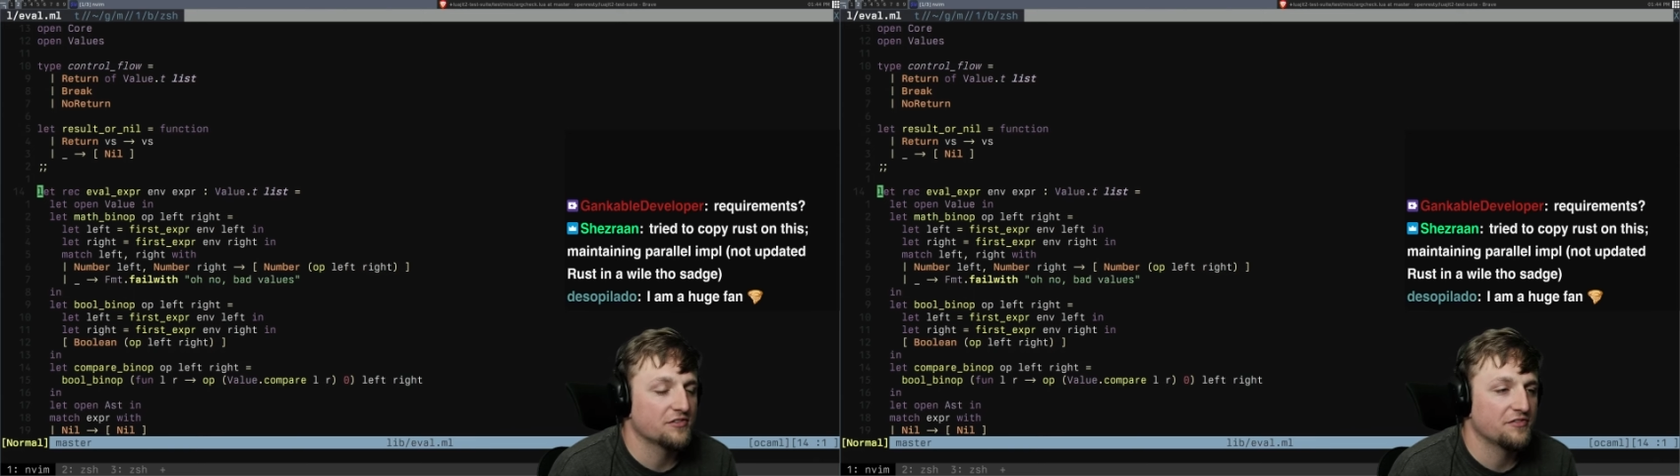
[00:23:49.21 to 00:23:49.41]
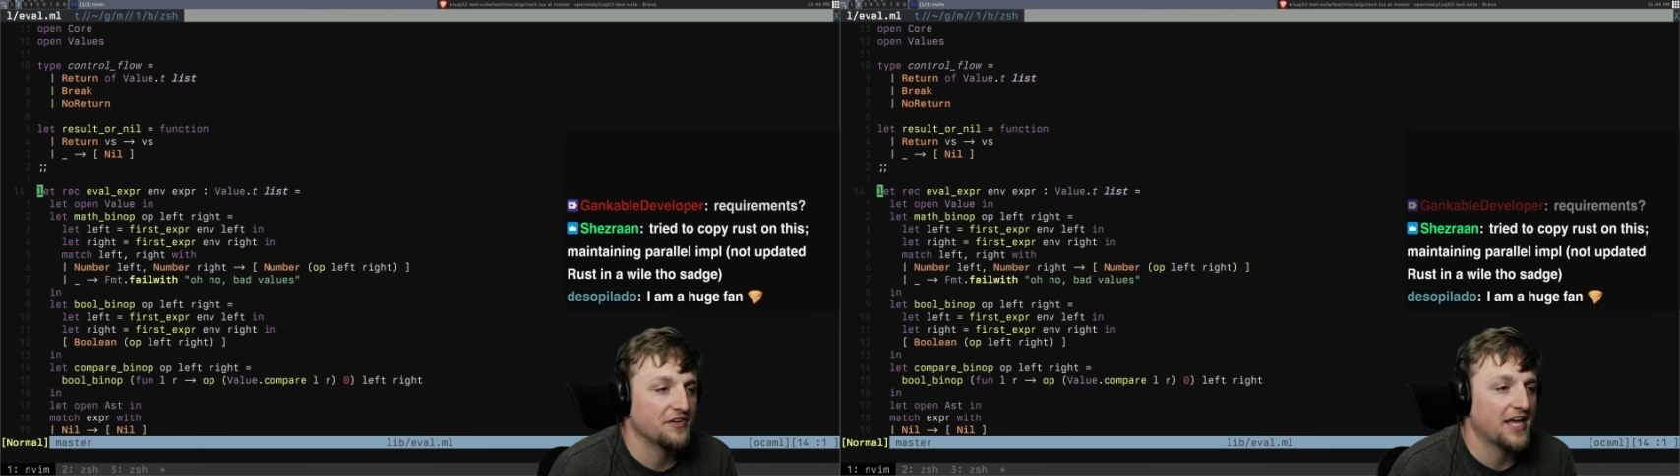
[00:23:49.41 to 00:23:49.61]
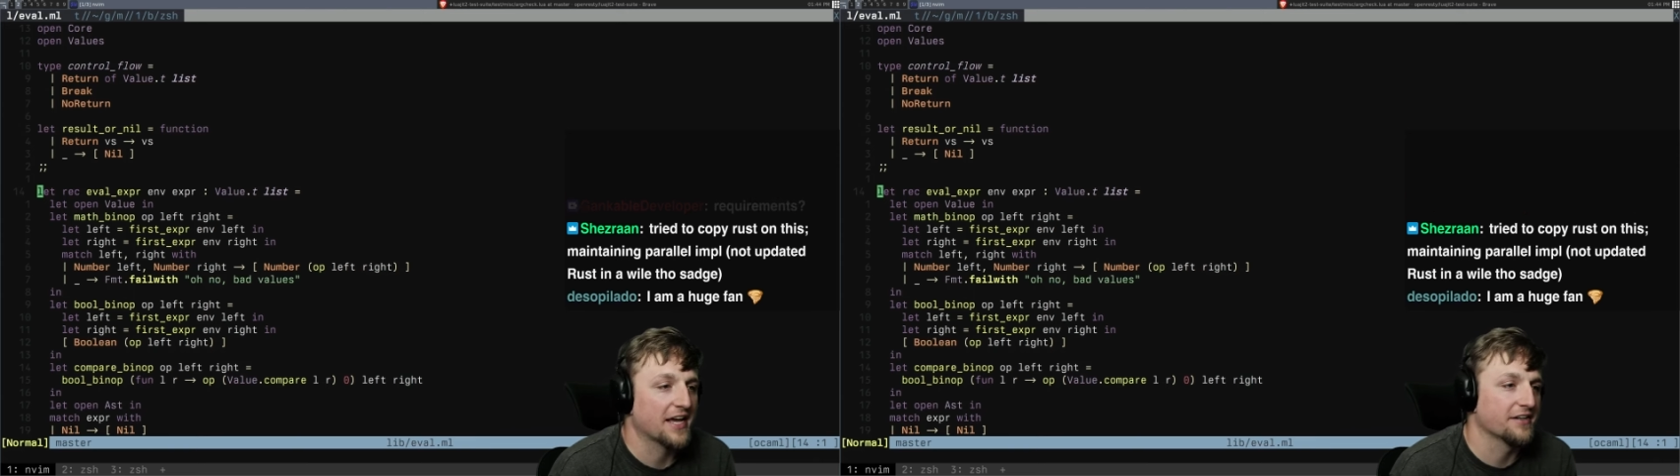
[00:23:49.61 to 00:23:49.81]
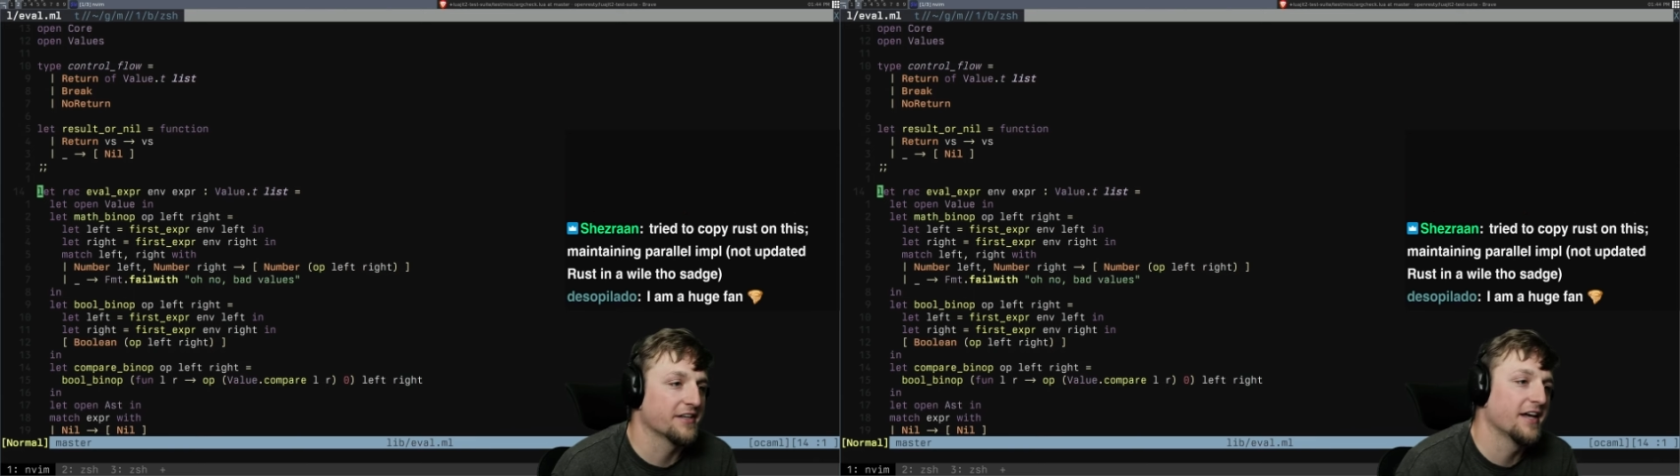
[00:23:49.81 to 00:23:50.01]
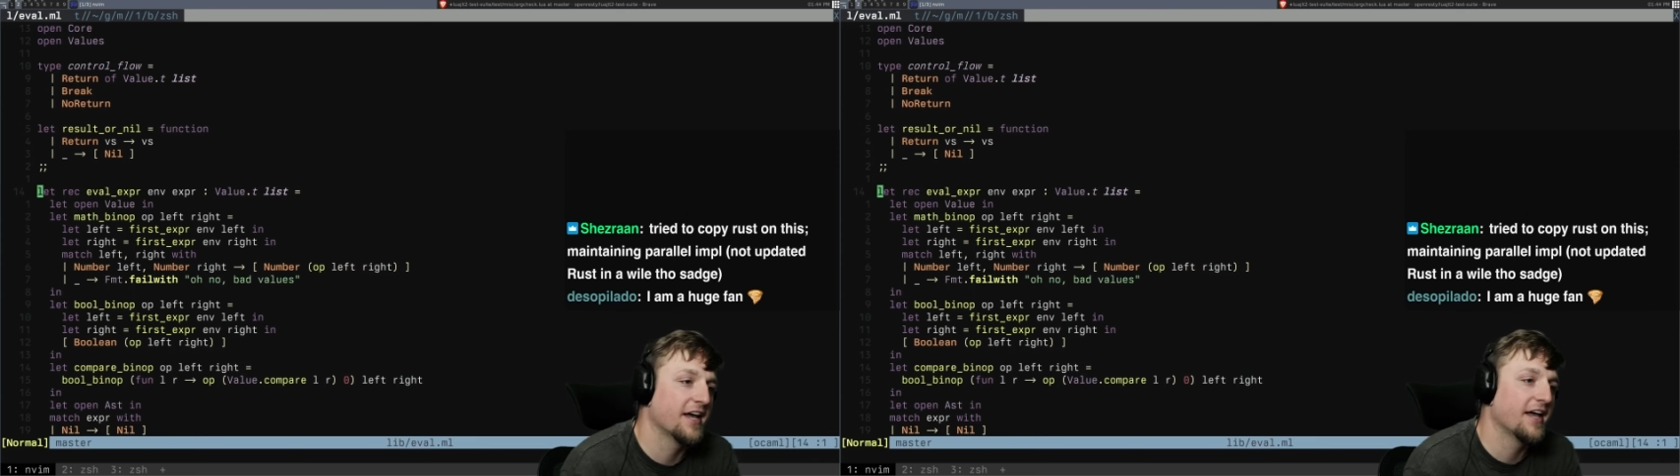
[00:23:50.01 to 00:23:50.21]
fan.
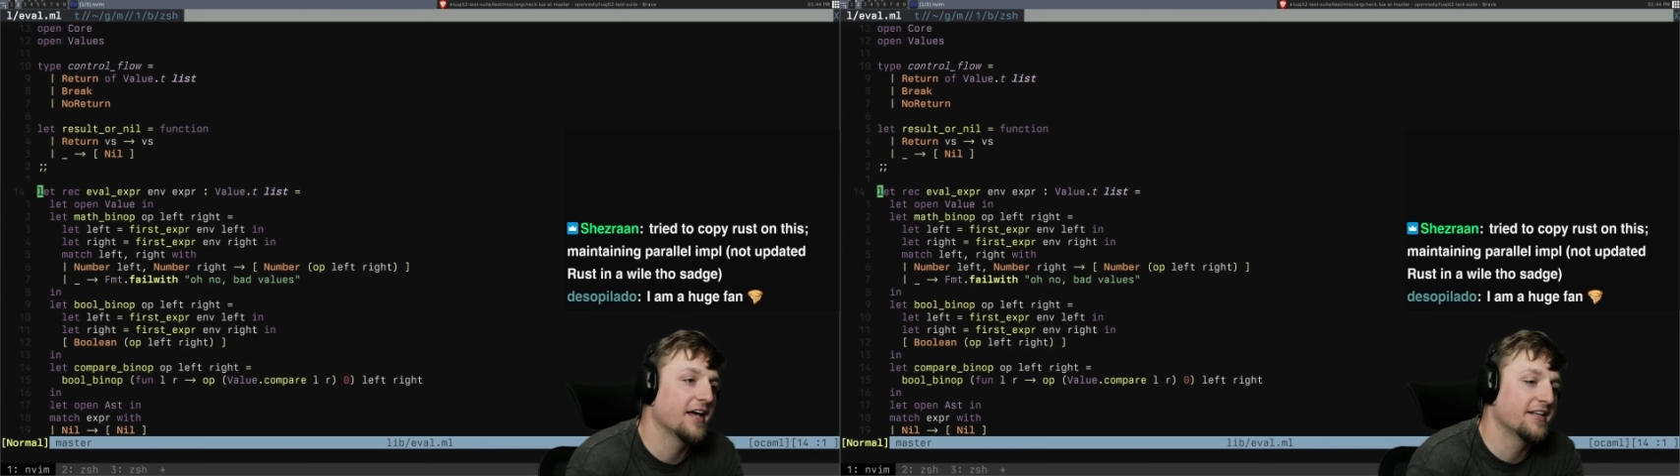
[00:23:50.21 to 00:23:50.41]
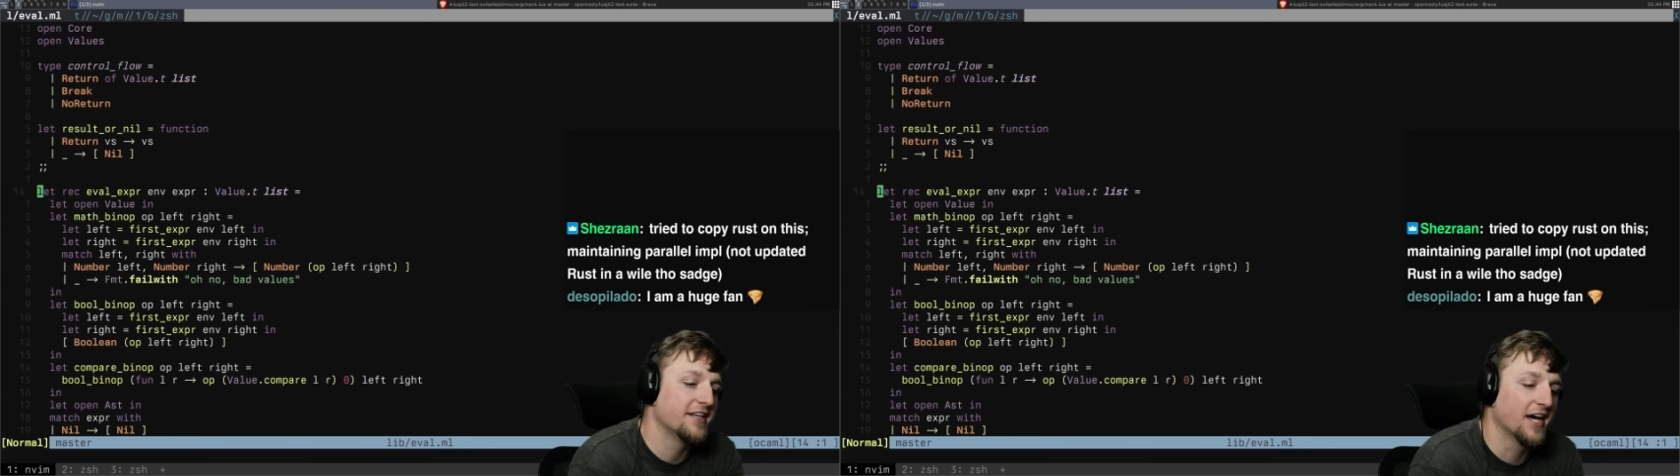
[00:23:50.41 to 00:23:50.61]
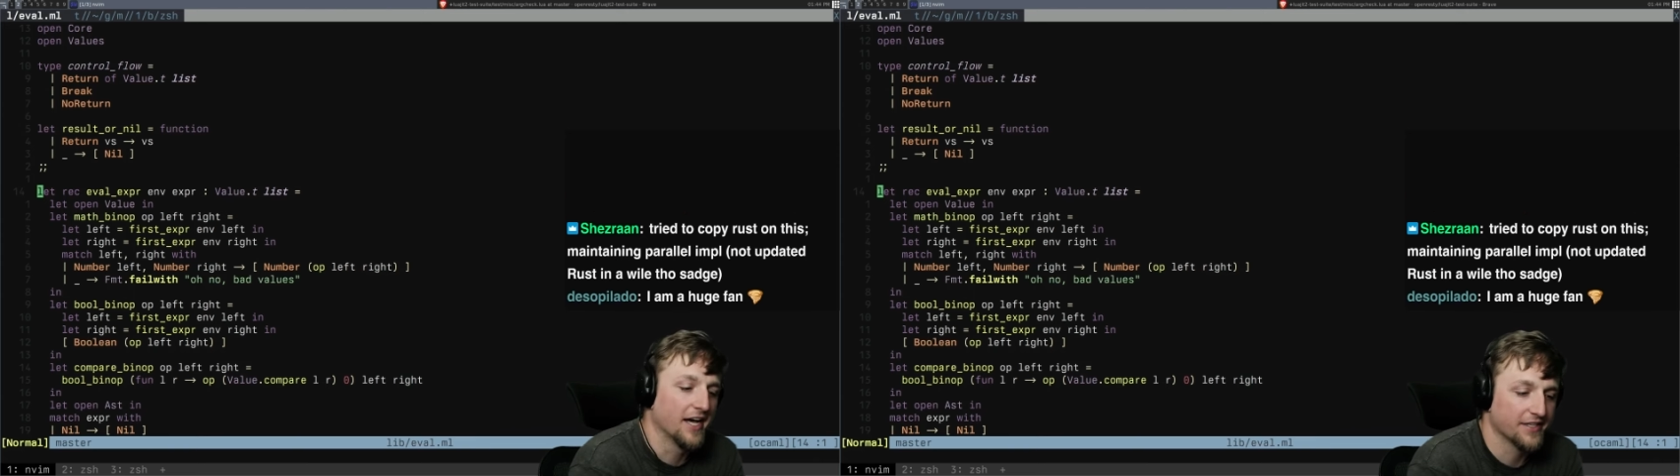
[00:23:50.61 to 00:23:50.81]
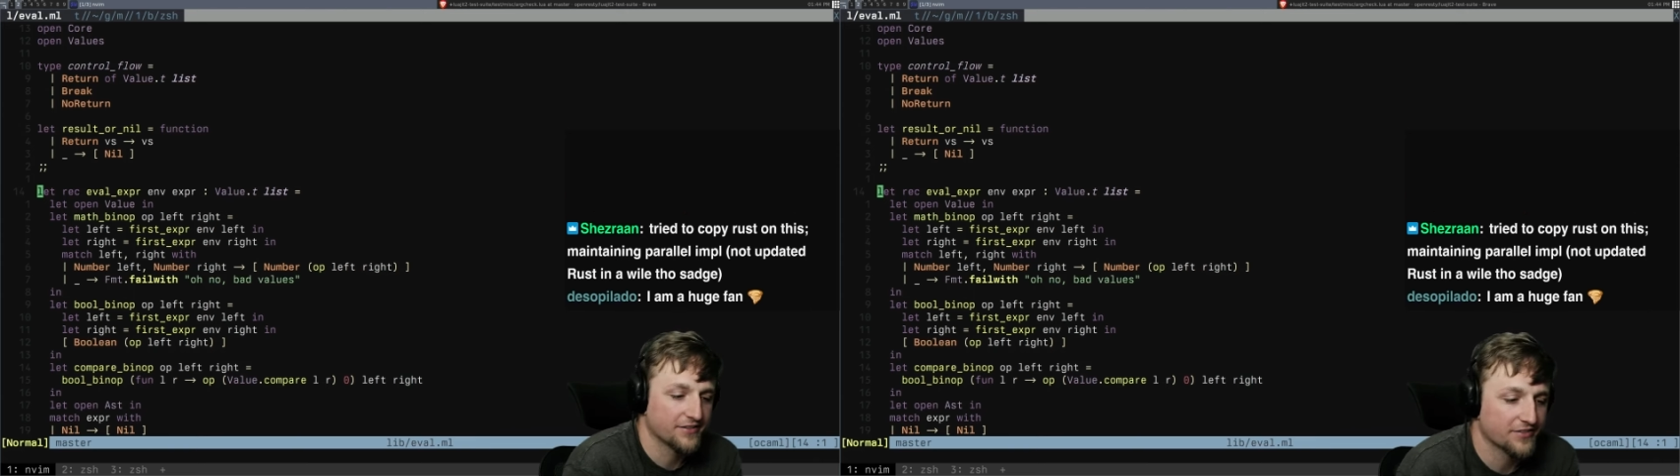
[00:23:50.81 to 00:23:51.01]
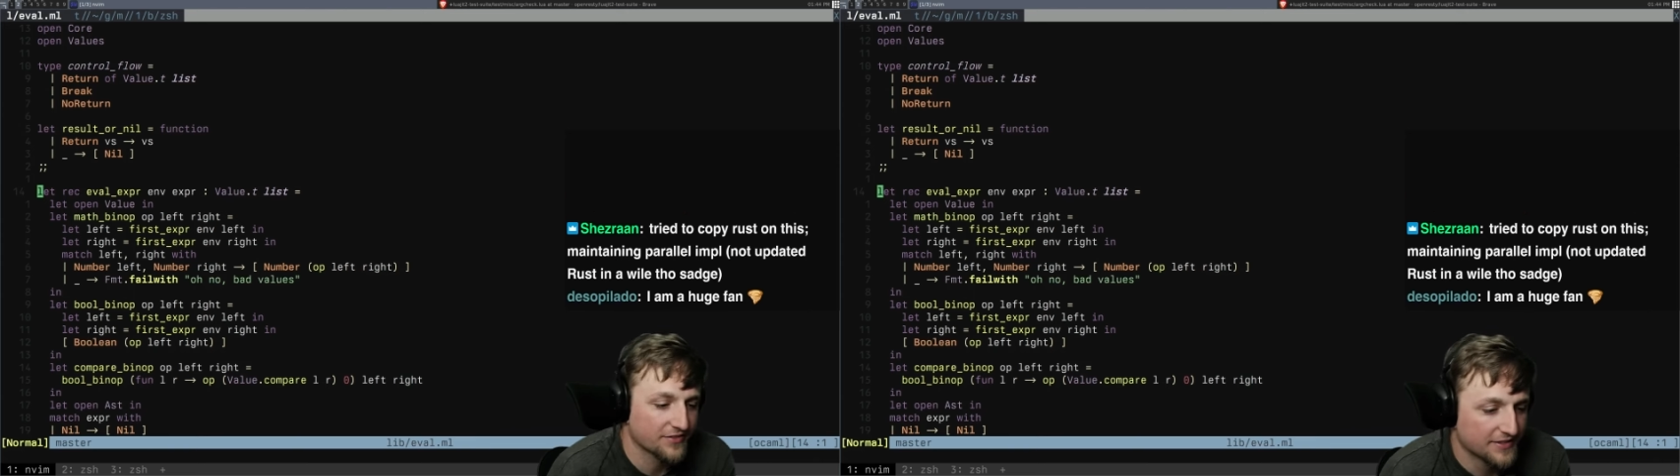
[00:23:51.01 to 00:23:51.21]
Nice.